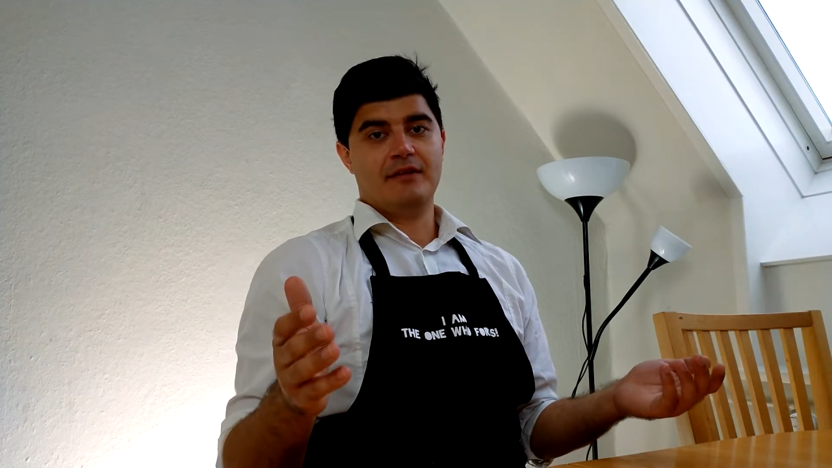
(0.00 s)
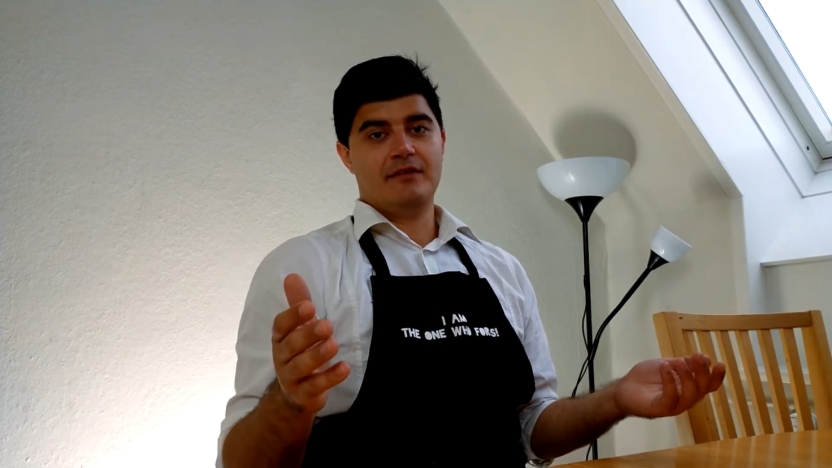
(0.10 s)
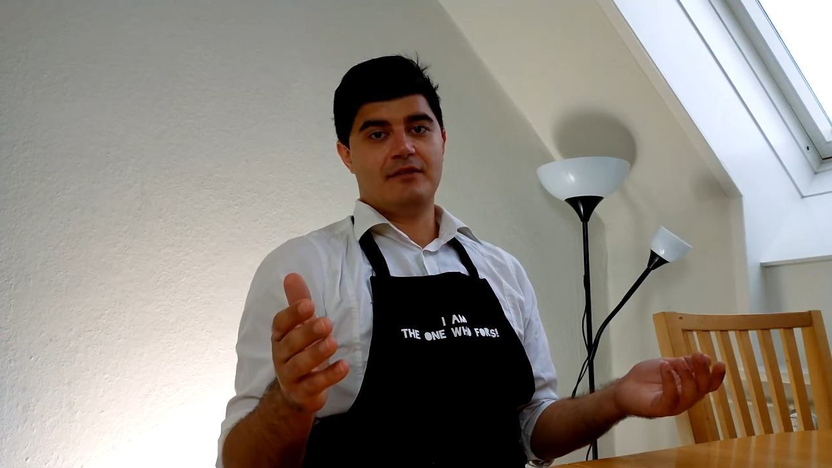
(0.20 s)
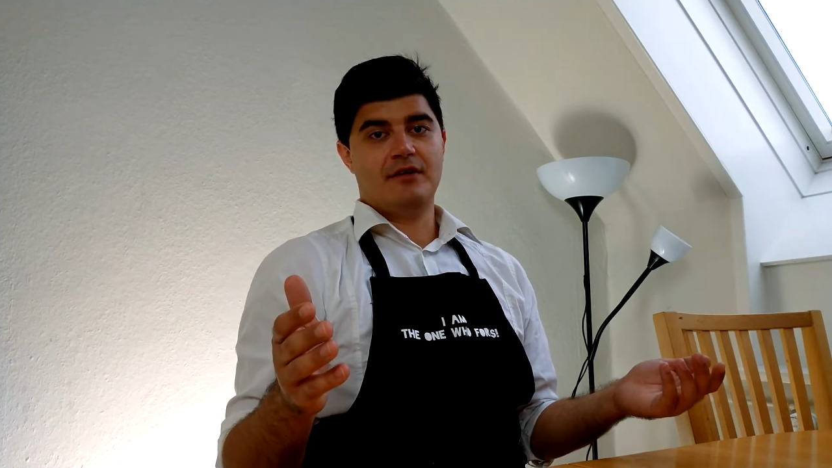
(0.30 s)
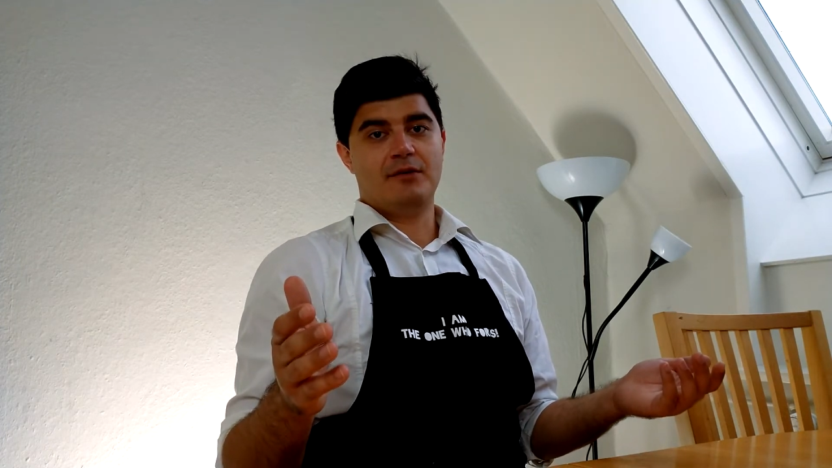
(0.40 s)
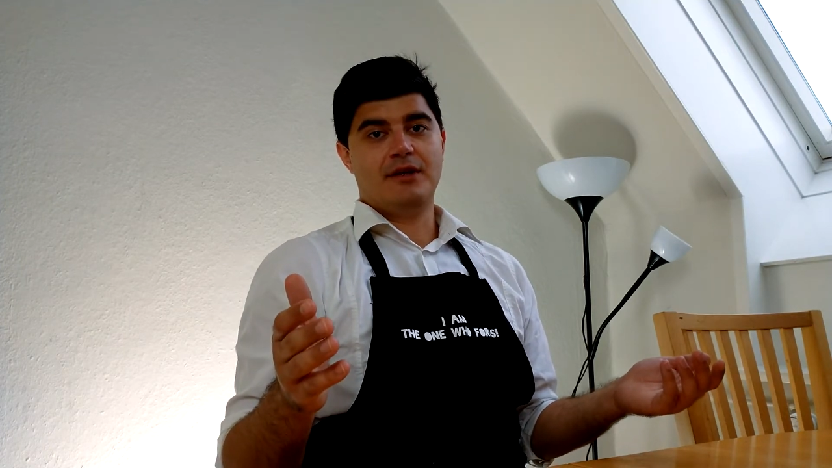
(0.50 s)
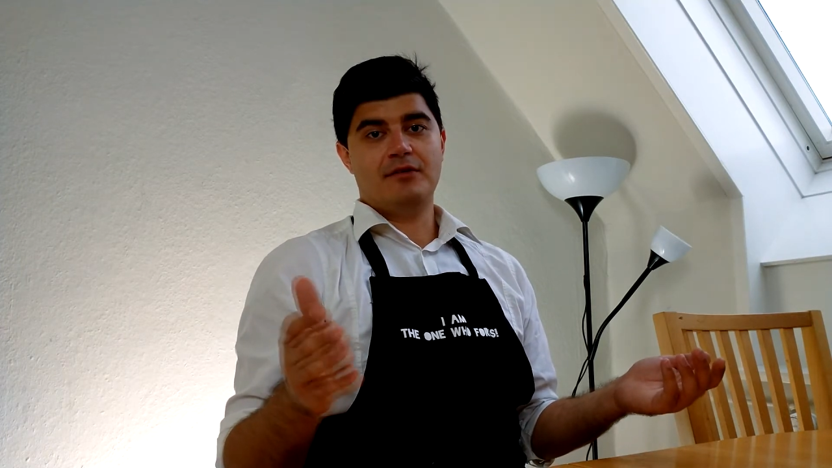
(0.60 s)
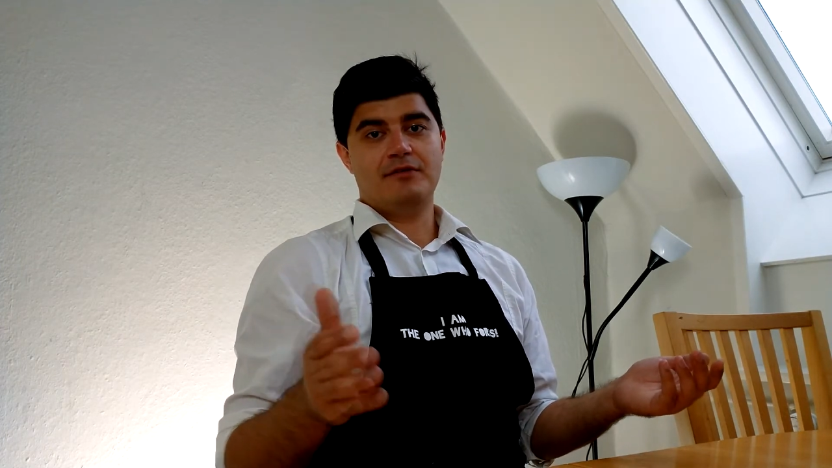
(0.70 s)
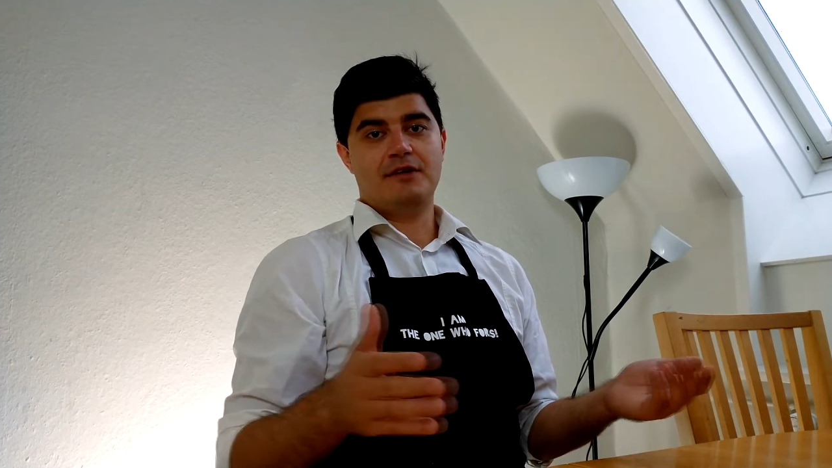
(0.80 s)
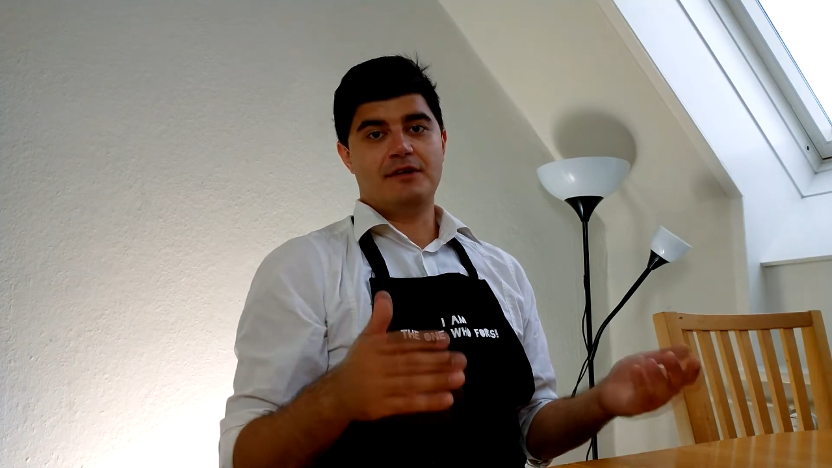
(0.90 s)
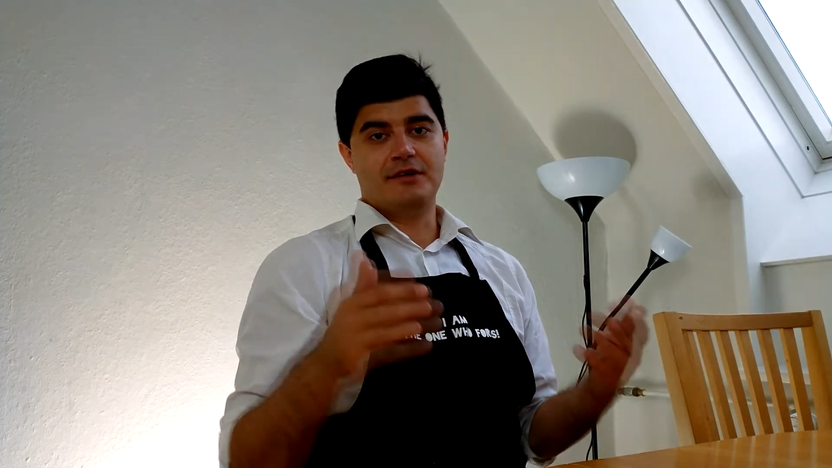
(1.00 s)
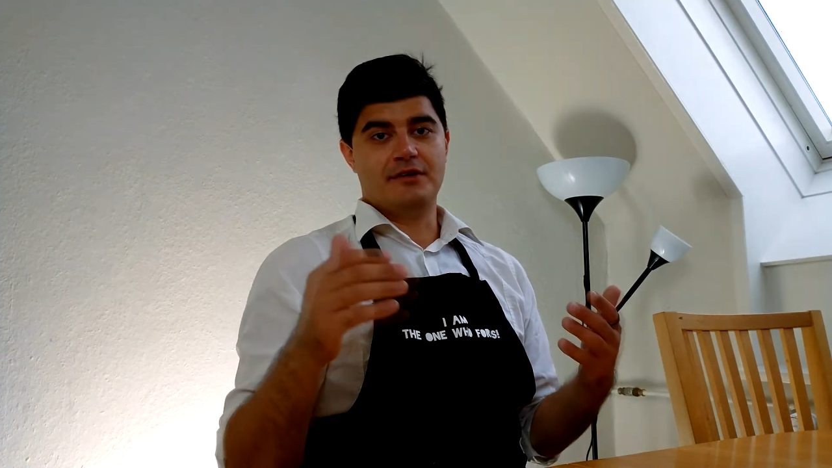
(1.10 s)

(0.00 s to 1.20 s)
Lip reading: So without further